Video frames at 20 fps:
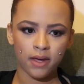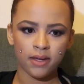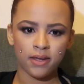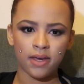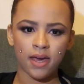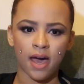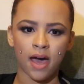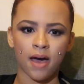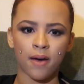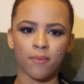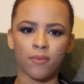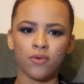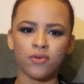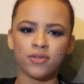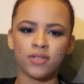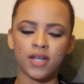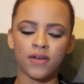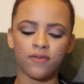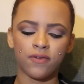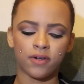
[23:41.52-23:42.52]
Yeah,
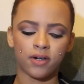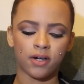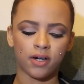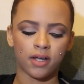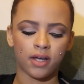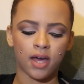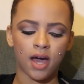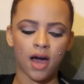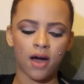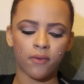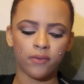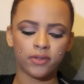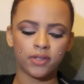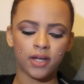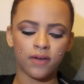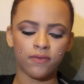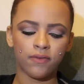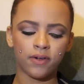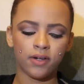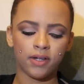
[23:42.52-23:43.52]
most definitely. I would
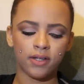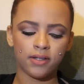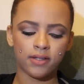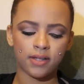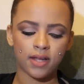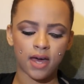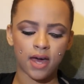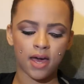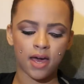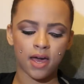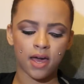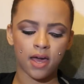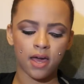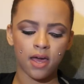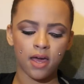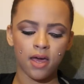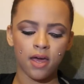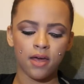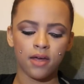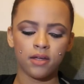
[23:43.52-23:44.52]
definitely say
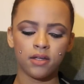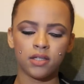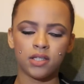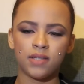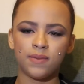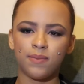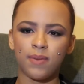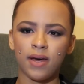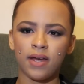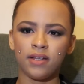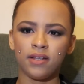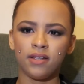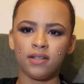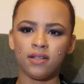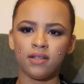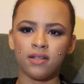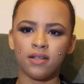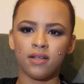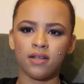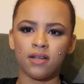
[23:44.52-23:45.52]

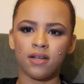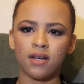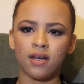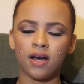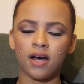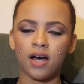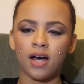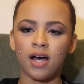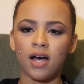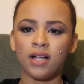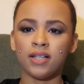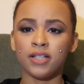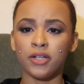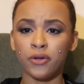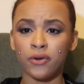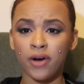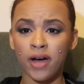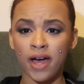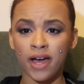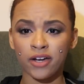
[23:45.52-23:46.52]
spend a
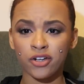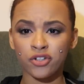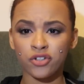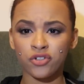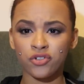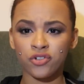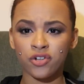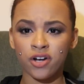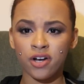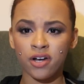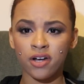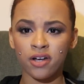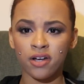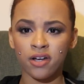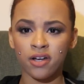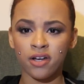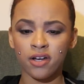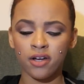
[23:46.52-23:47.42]
little extra